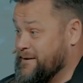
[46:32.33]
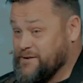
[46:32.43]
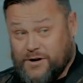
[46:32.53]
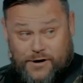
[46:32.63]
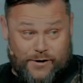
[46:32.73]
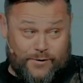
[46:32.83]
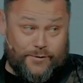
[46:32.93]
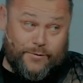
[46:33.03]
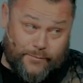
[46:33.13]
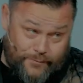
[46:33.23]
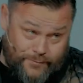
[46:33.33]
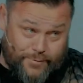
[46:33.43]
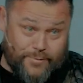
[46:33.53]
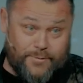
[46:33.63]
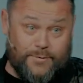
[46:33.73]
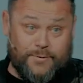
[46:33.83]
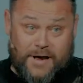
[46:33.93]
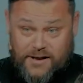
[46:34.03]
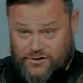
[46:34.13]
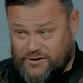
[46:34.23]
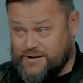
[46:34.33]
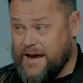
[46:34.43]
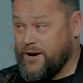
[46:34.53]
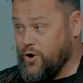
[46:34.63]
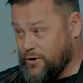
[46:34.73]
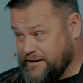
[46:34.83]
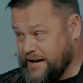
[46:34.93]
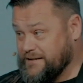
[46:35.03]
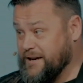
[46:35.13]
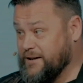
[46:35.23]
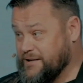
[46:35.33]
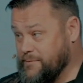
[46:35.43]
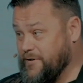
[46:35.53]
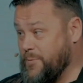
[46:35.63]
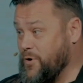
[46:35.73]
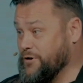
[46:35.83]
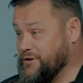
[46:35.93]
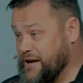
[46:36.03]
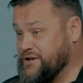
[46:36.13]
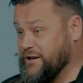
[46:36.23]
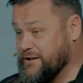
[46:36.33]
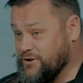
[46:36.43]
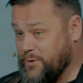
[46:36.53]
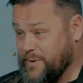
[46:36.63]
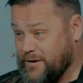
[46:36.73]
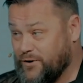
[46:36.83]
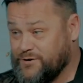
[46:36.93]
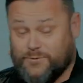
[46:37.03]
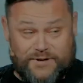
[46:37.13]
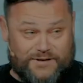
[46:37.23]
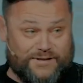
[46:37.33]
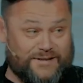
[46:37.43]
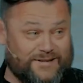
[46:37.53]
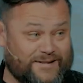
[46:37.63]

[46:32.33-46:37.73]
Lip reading: So let's just get context here, because some of our modern teaching has not been honest with us.